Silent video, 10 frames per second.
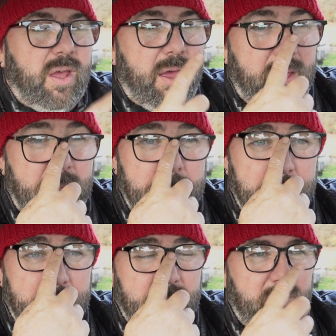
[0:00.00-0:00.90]

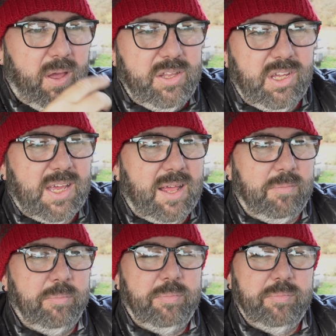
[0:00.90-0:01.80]
and you
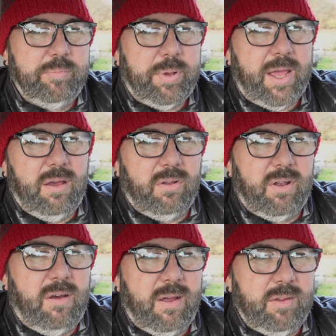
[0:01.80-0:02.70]
can pay it
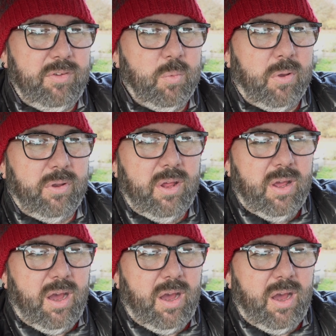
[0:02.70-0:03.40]
online if you want.